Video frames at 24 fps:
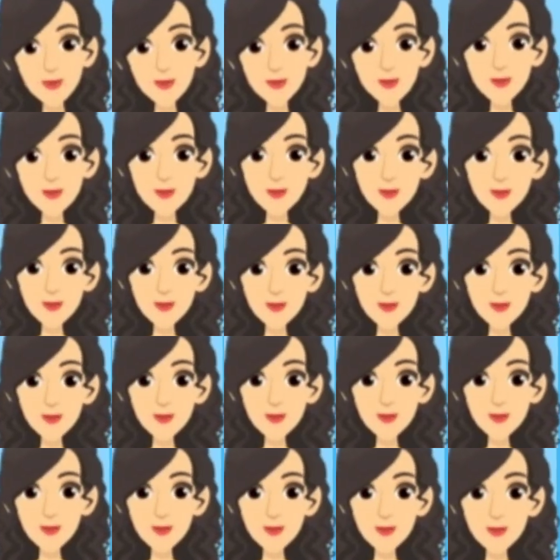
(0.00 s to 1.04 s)
Structural
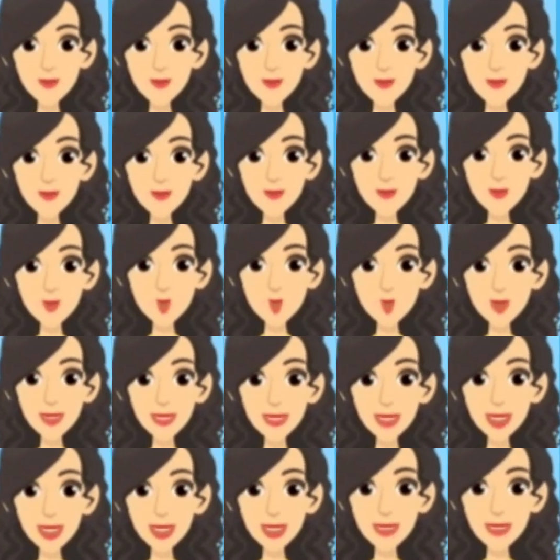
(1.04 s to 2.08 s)
changes in the
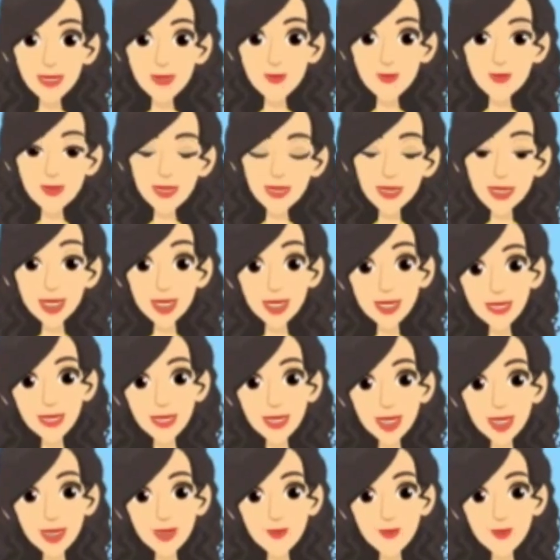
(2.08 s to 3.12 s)
thylakoid membrane cause
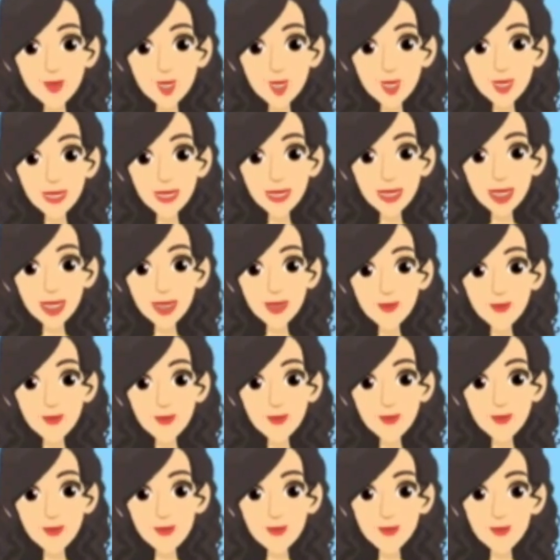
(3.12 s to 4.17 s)
the formation of
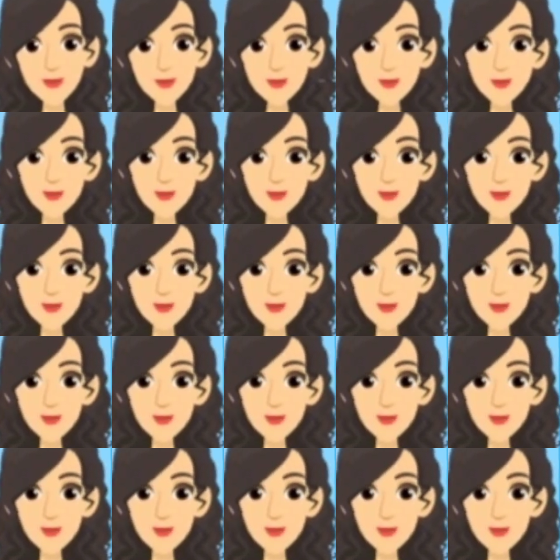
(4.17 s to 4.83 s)
gerontoplasts.